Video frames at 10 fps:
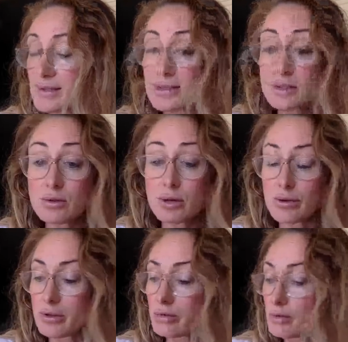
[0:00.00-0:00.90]
and still
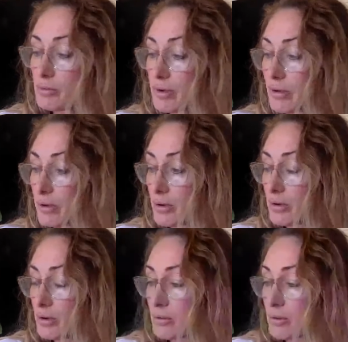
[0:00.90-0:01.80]
going through it with
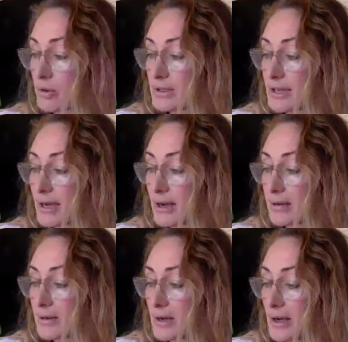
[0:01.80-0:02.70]
her dad.